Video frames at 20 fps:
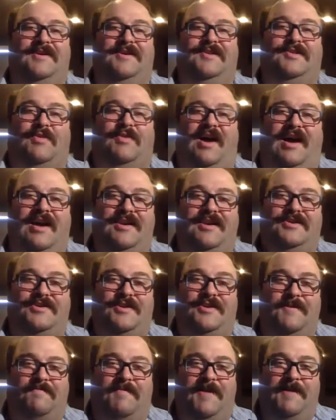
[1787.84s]
trying to
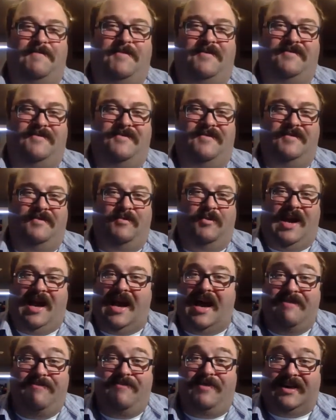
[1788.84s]
show people what
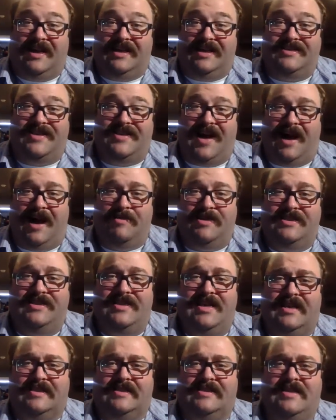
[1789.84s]
I feel like is common
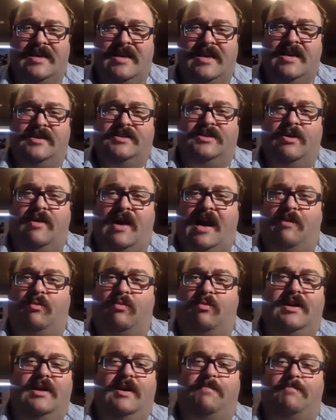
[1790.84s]
sense. So I
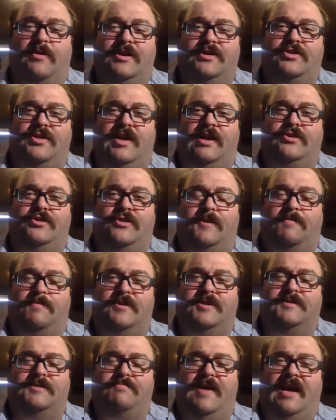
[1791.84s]
really appreciate your
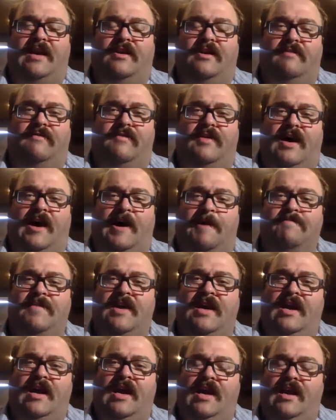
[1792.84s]
perspective.
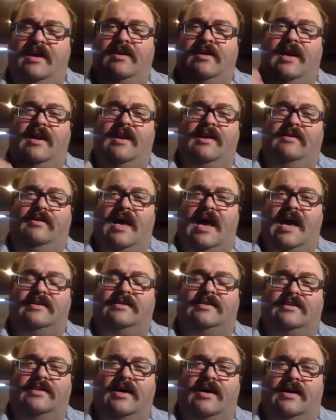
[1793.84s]
Any
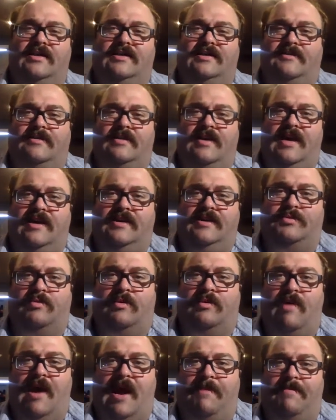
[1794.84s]
last thoughts as
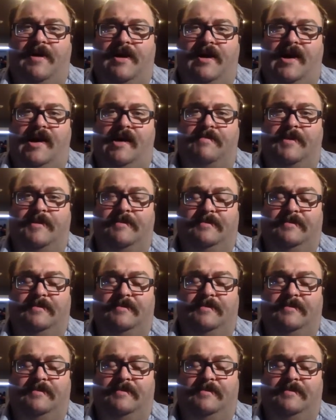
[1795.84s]
we're wrapping up?